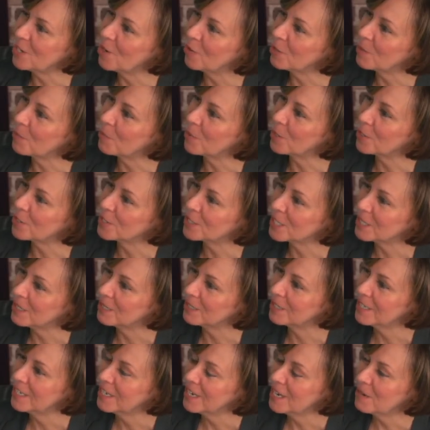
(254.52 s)
know the
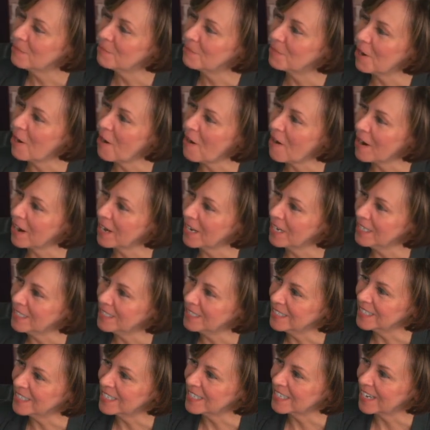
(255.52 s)
person
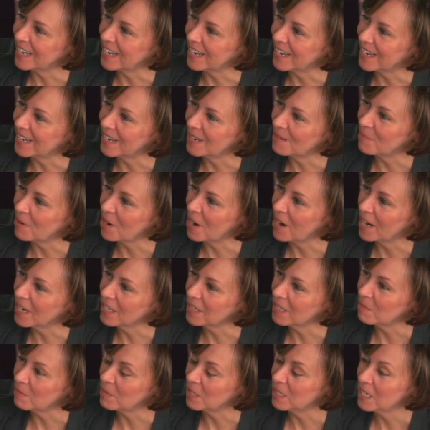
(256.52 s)
behind uh, behind them.